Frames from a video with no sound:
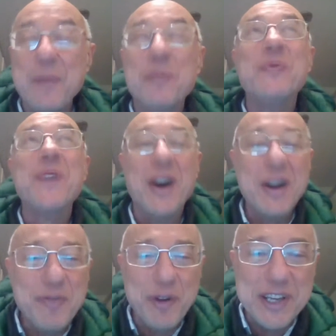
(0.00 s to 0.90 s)
Um,
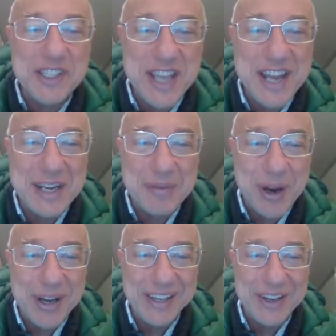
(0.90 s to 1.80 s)
I'm very zen
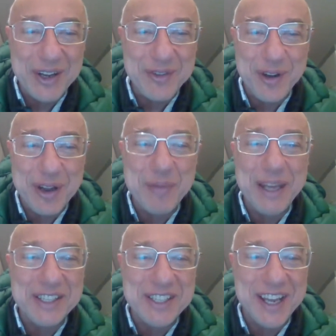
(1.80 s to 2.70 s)
in my life.
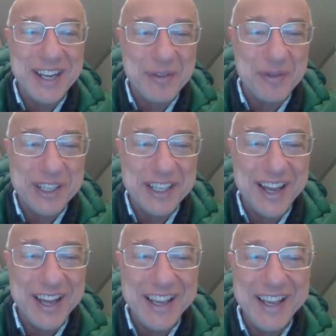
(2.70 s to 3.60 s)
I meditate
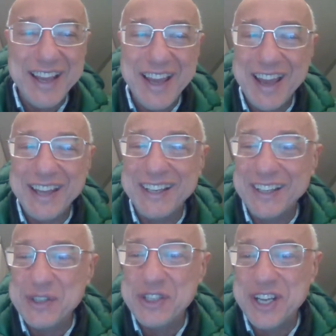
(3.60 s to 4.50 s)
every day,
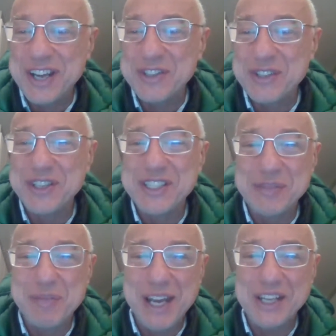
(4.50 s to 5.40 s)
and Lucio
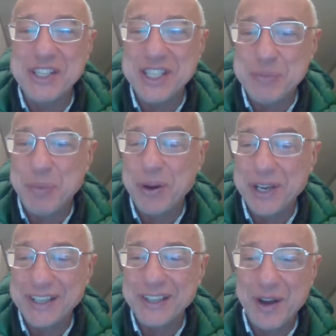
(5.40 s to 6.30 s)
tries to manage his
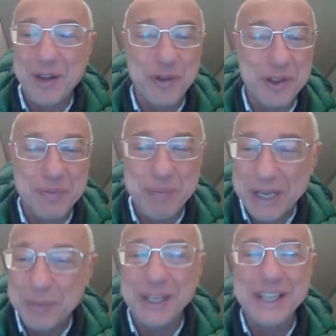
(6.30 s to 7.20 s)
body and life
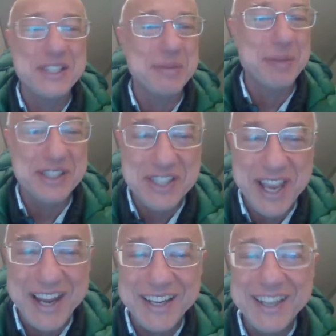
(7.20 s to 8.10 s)
with minimalism
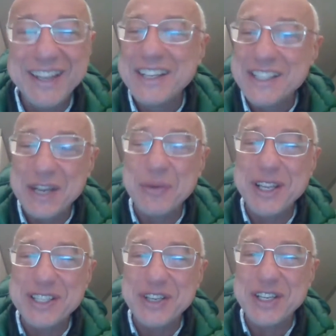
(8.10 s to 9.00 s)
and zen.
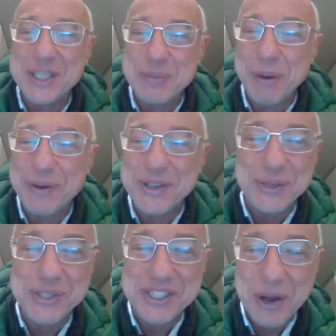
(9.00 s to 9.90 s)
So we're sort of
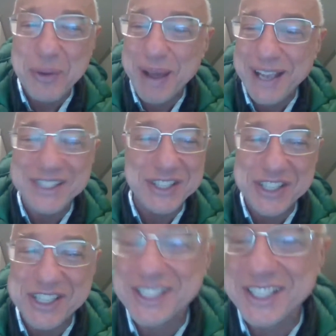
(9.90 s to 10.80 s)
spiritual
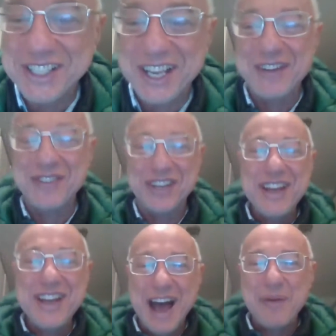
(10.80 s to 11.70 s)
soulmates. I just discovered.